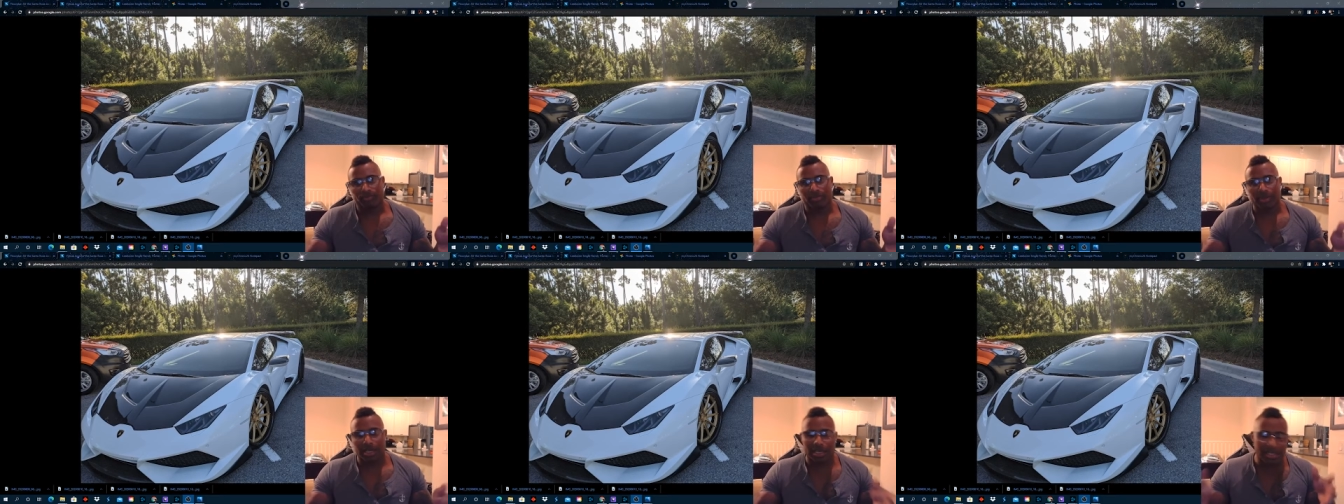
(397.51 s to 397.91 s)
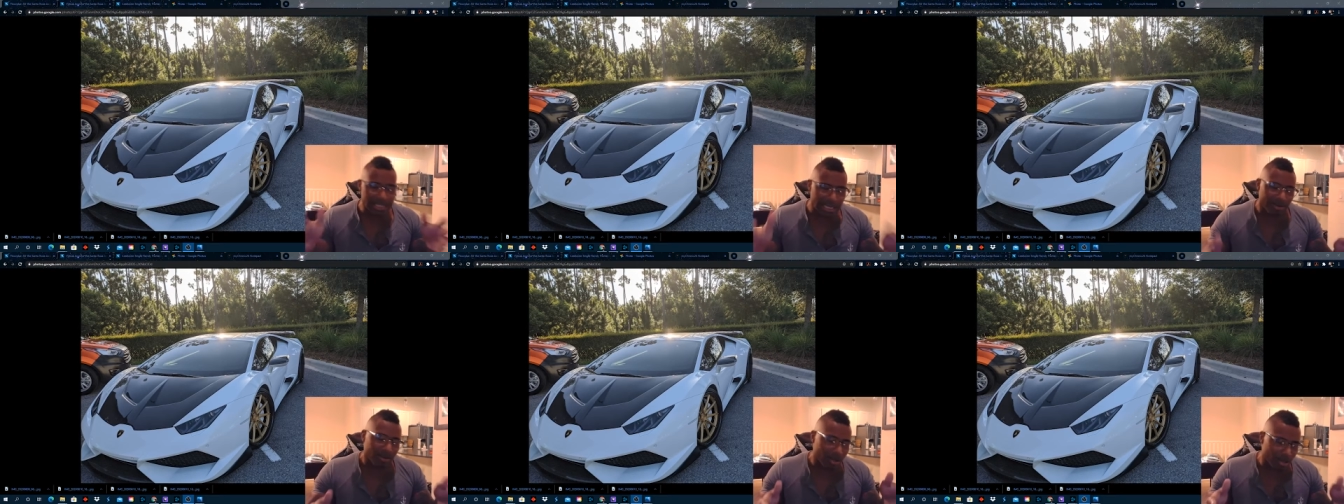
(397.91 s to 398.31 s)
Not a
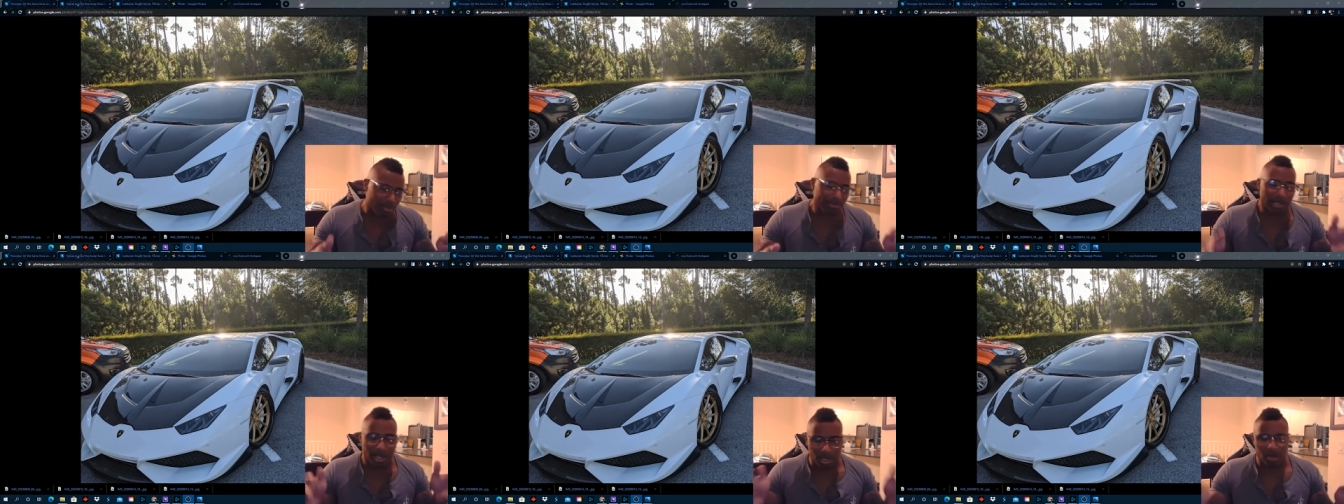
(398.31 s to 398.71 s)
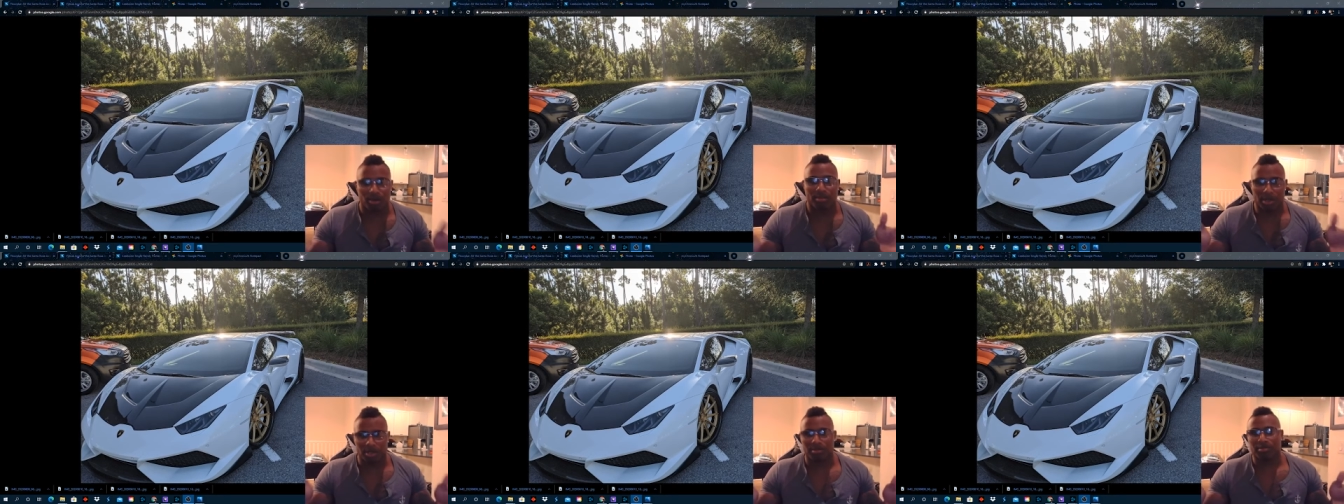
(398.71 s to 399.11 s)
townhome, a home
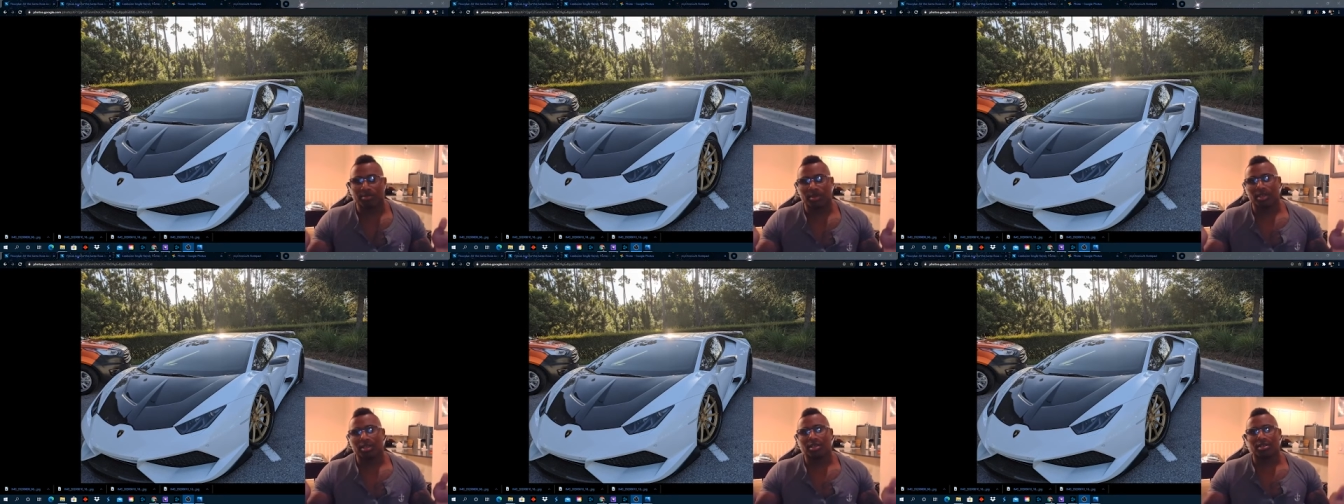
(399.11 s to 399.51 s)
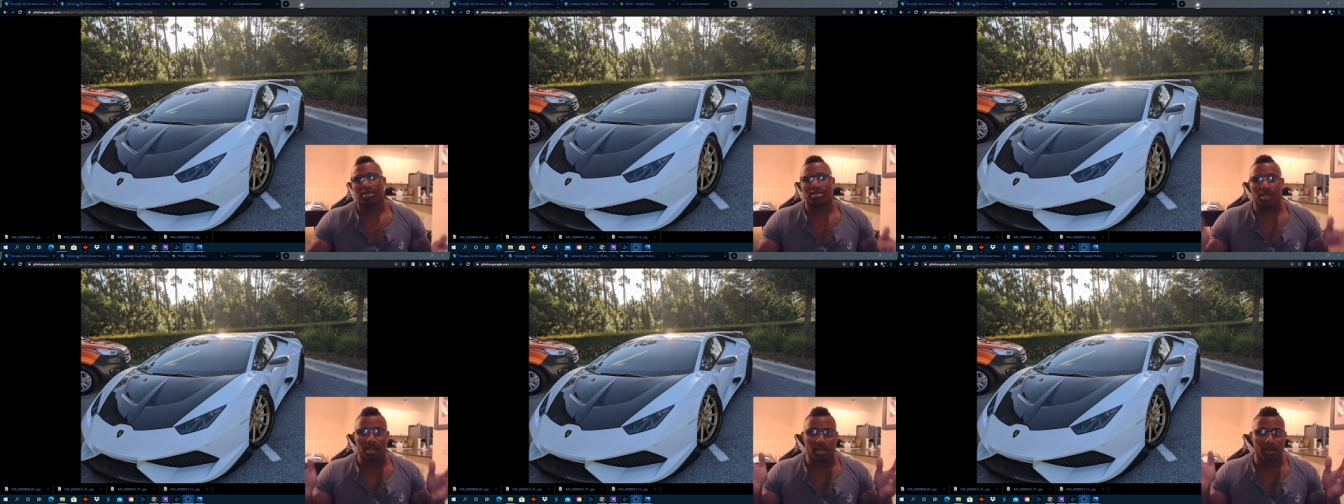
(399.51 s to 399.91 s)
home.
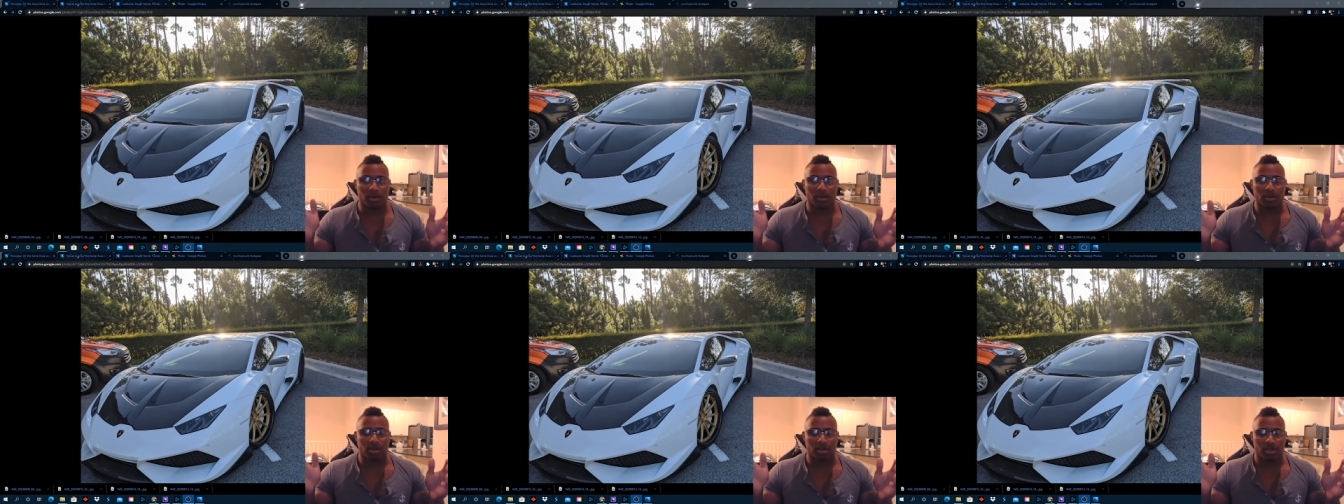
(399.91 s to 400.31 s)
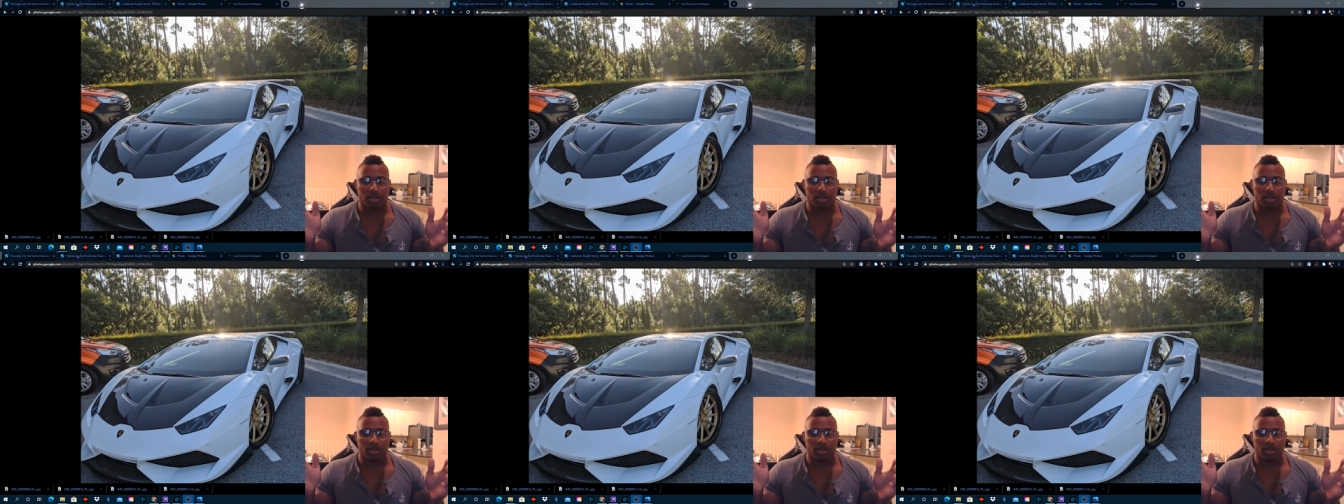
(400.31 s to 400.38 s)
So